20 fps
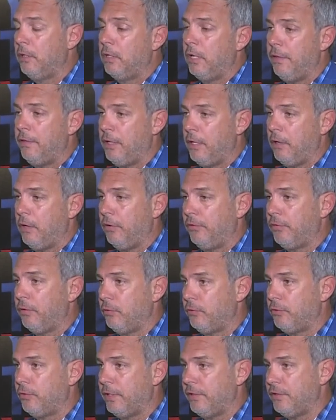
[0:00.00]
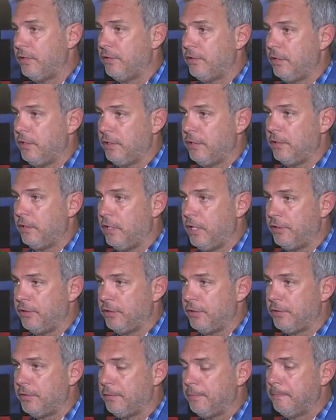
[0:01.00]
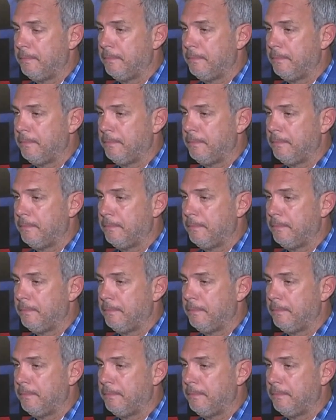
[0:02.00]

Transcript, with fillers: and then also transitioning to Legends.